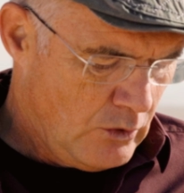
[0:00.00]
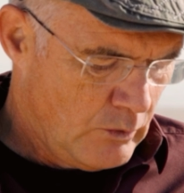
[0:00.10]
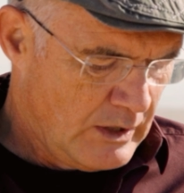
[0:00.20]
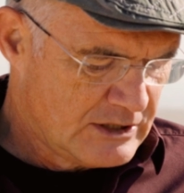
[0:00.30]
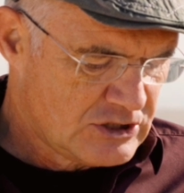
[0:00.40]

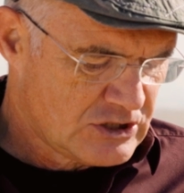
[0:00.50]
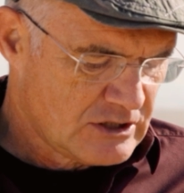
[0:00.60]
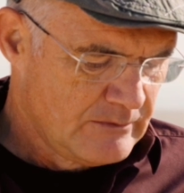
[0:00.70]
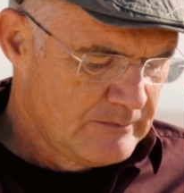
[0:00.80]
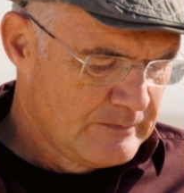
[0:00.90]

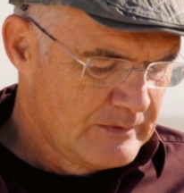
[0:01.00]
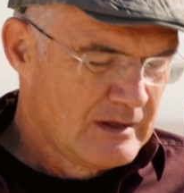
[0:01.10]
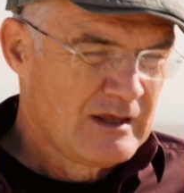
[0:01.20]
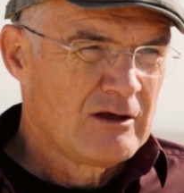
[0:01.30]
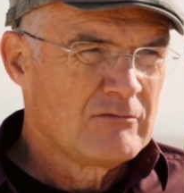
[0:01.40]
which
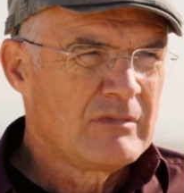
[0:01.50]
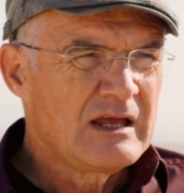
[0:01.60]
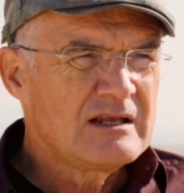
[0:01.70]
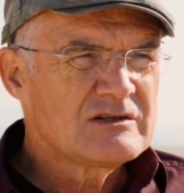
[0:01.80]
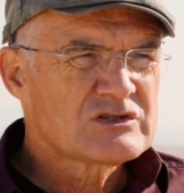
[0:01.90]

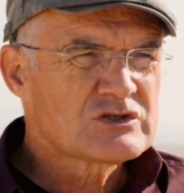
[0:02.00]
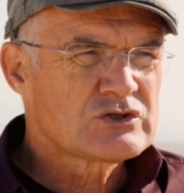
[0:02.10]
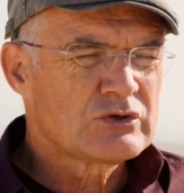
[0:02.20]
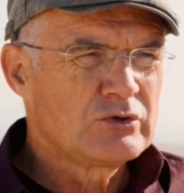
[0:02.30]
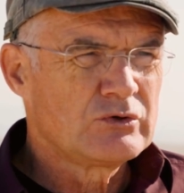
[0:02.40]
means
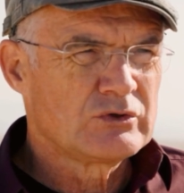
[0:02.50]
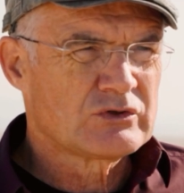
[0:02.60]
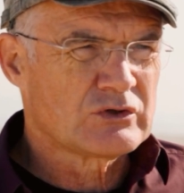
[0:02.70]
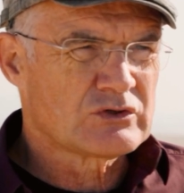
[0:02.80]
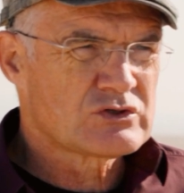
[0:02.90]
to
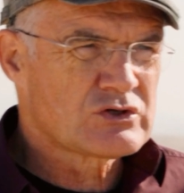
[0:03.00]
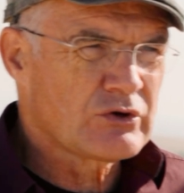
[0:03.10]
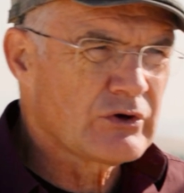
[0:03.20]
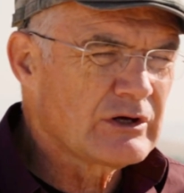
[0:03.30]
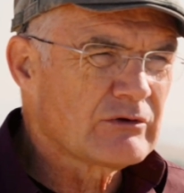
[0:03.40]

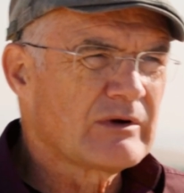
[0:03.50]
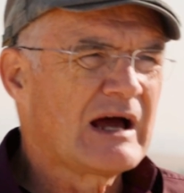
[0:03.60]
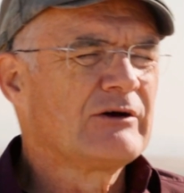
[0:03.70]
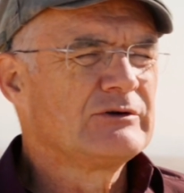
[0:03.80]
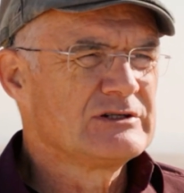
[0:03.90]
turn
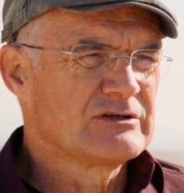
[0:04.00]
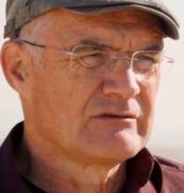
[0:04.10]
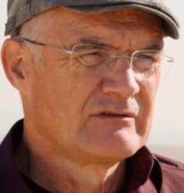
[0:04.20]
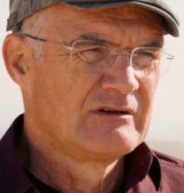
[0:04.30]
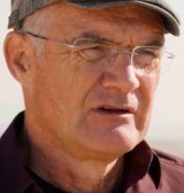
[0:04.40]
around,
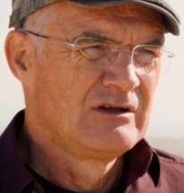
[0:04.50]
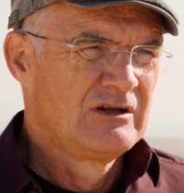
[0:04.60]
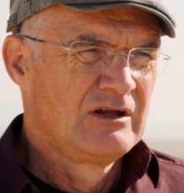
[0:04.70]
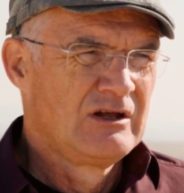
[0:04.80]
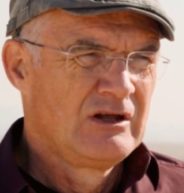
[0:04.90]

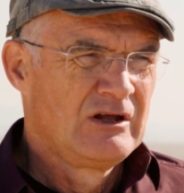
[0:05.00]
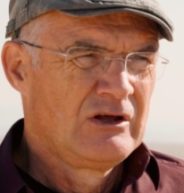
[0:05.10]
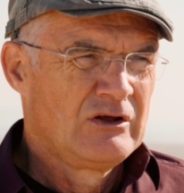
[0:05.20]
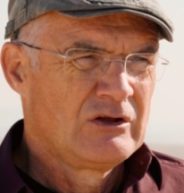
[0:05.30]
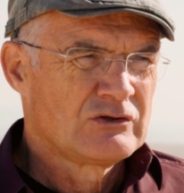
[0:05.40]

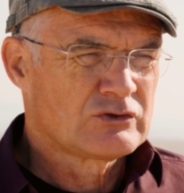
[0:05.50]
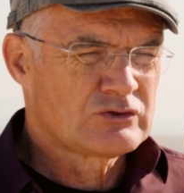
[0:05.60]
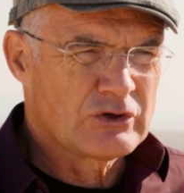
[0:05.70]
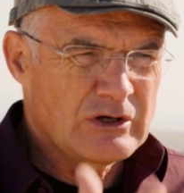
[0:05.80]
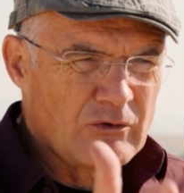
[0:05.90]
to
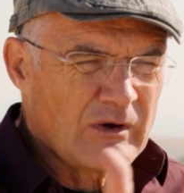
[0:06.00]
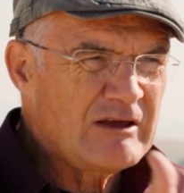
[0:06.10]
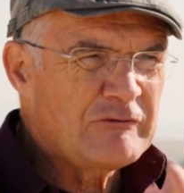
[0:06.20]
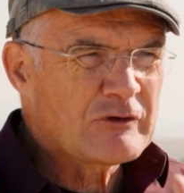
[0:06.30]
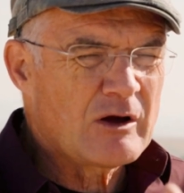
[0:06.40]
turn
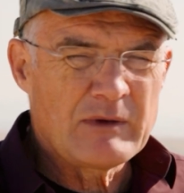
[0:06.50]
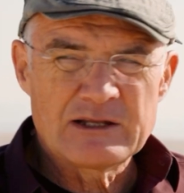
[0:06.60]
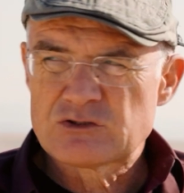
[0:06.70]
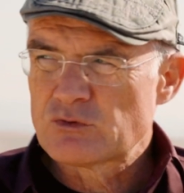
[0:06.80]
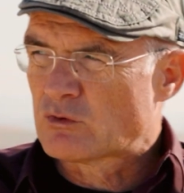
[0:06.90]
away from
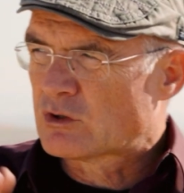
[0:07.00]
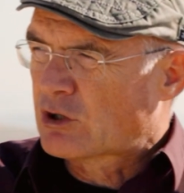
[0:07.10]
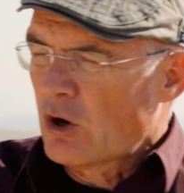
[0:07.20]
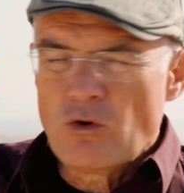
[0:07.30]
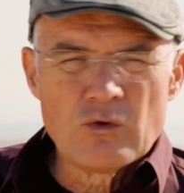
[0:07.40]
and to
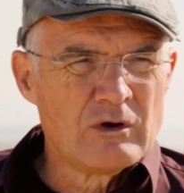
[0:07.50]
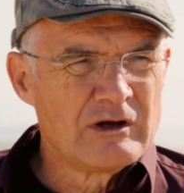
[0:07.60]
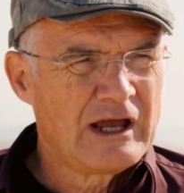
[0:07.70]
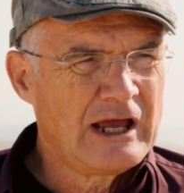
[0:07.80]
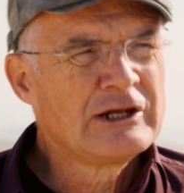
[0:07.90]
go
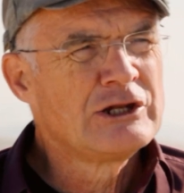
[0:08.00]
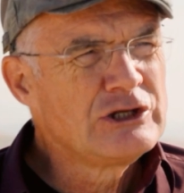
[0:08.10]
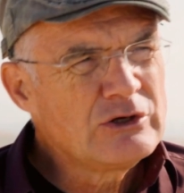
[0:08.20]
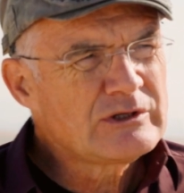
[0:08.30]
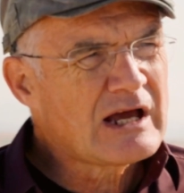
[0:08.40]
in a
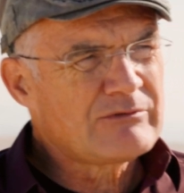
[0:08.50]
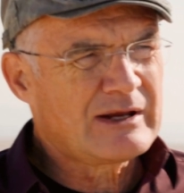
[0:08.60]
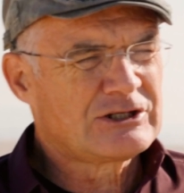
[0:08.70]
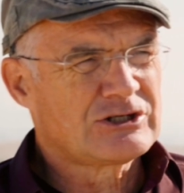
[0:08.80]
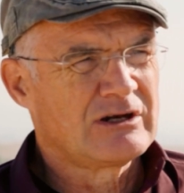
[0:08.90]
new
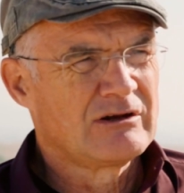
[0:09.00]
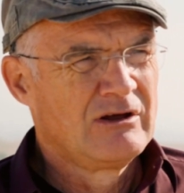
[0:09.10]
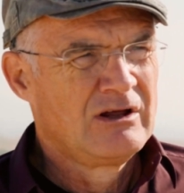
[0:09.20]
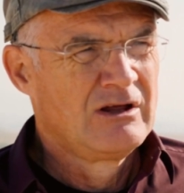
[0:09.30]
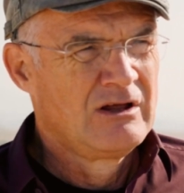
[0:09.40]
direction,
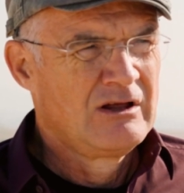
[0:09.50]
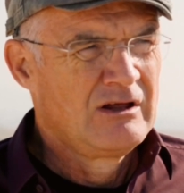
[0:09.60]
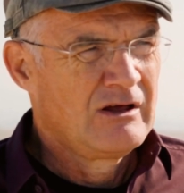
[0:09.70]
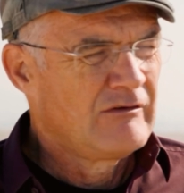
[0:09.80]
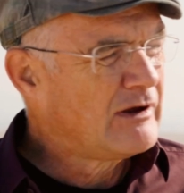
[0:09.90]

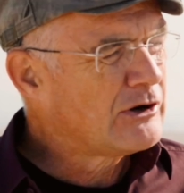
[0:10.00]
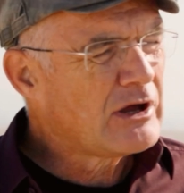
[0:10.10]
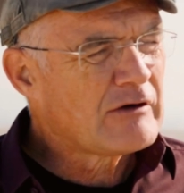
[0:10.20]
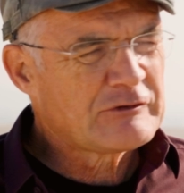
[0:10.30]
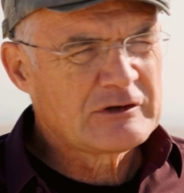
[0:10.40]

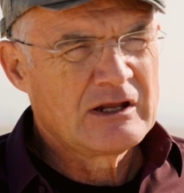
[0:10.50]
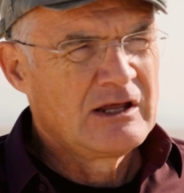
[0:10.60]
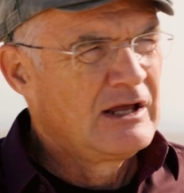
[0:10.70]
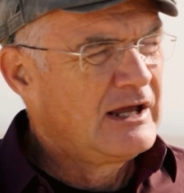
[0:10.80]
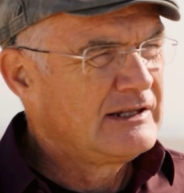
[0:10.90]
very often
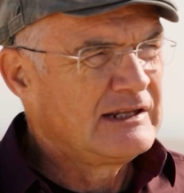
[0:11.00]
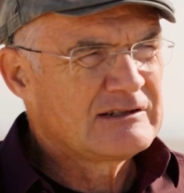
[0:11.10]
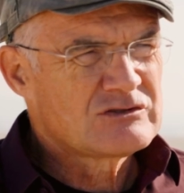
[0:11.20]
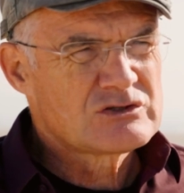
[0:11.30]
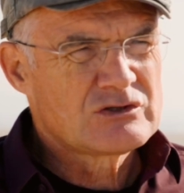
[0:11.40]
in
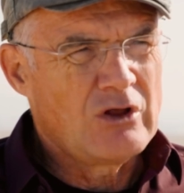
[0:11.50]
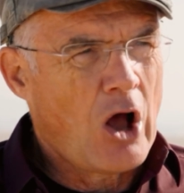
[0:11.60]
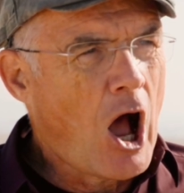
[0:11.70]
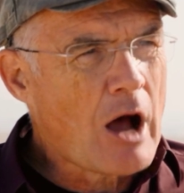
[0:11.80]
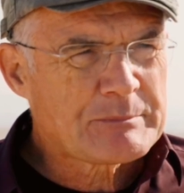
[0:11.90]
the
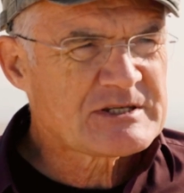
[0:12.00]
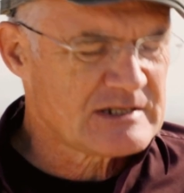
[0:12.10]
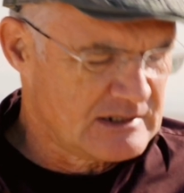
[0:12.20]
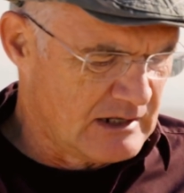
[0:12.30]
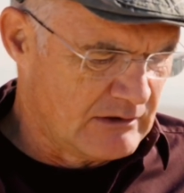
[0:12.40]

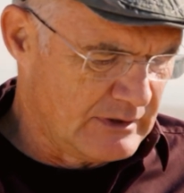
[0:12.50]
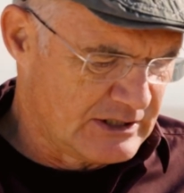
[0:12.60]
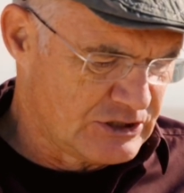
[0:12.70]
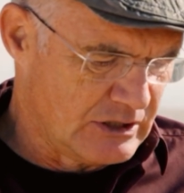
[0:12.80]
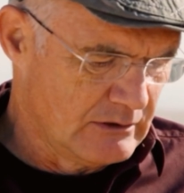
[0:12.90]
opposite
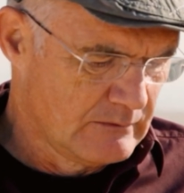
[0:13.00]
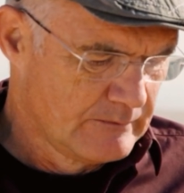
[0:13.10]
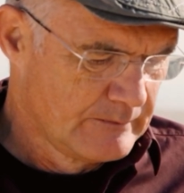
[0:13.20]
direction.